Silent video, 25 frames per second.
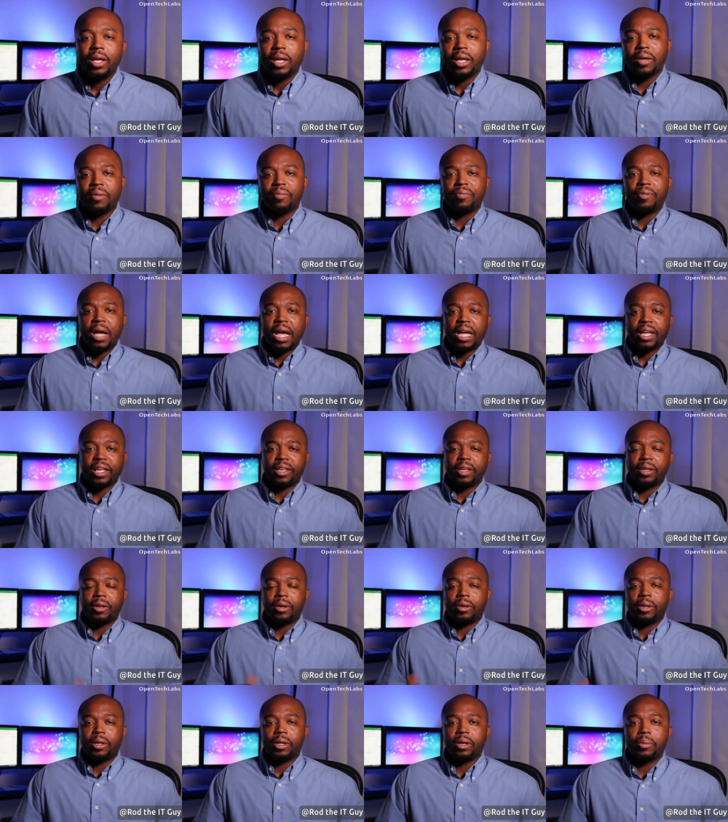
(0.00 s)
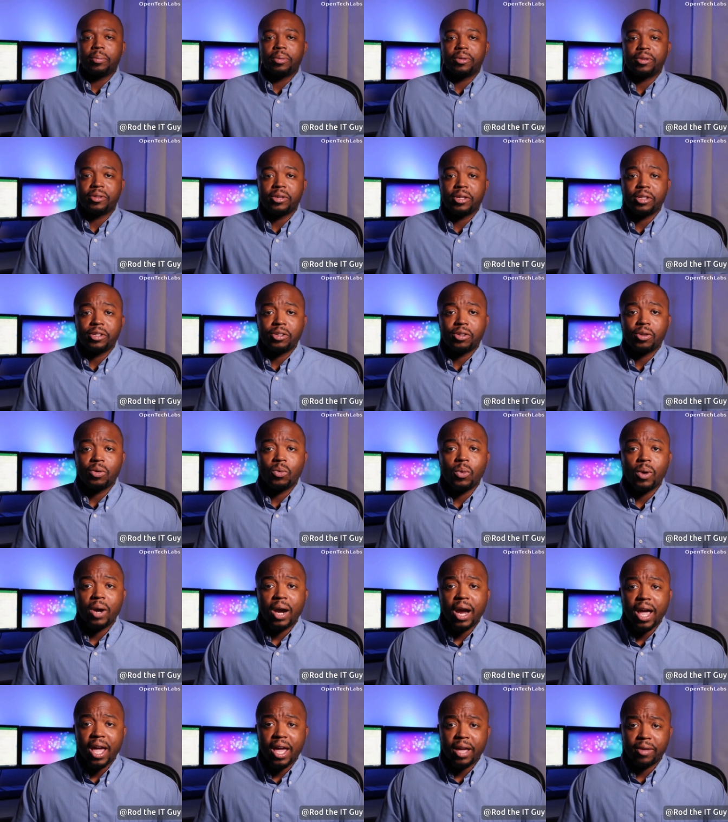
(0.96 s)
if I get in a position
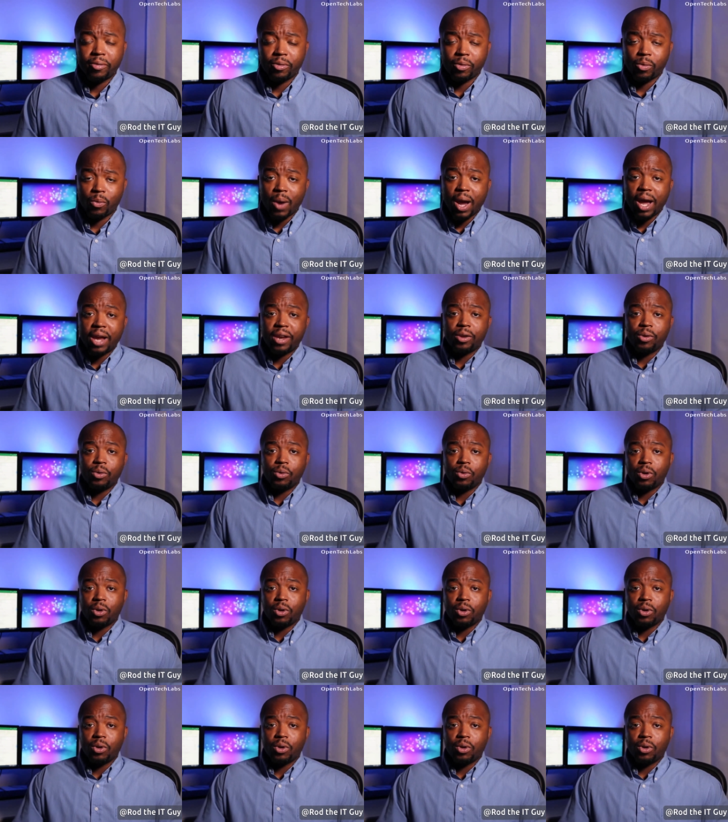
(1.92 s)
where I have to write